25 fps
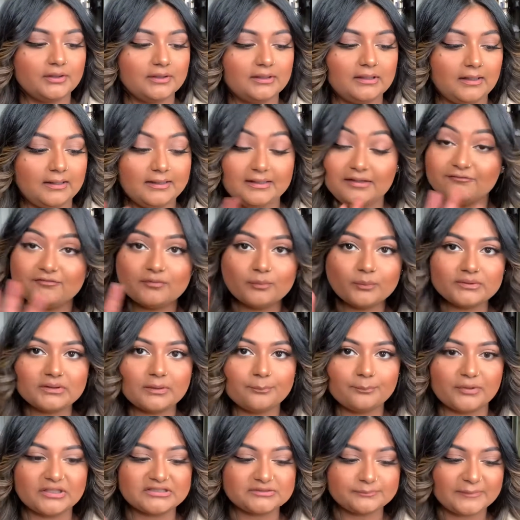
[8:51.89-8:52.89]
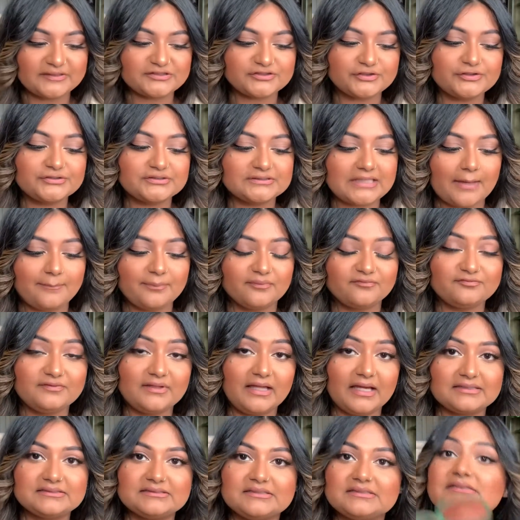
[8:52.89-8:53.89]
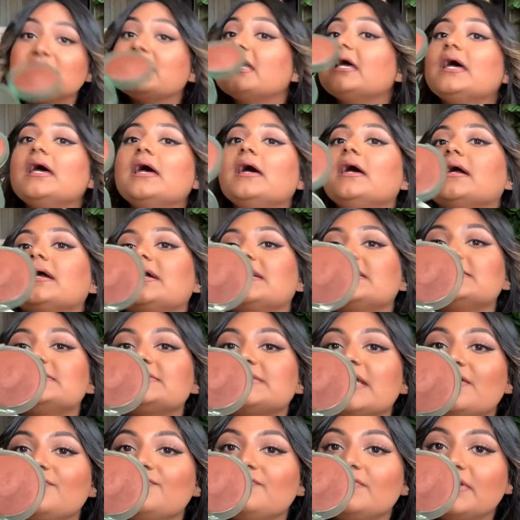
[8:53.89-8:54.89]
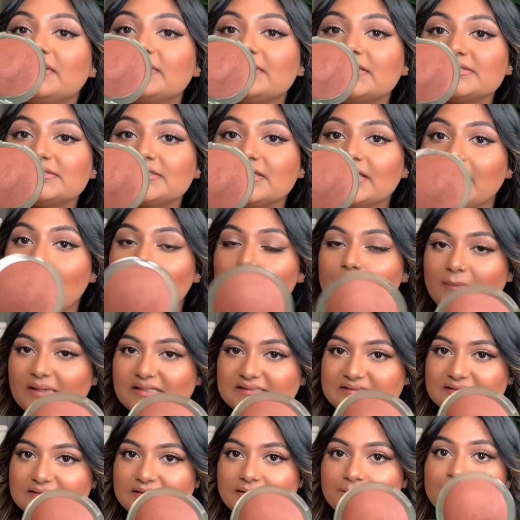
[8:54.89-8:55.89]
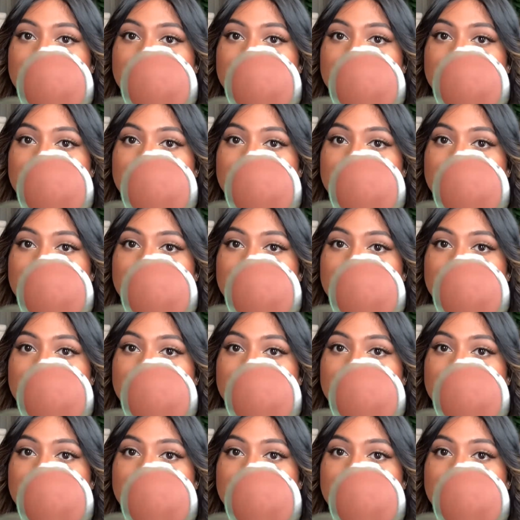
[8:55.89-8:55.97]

Even with the brush, make sure you tap off the excess, because I feel like this could get messy.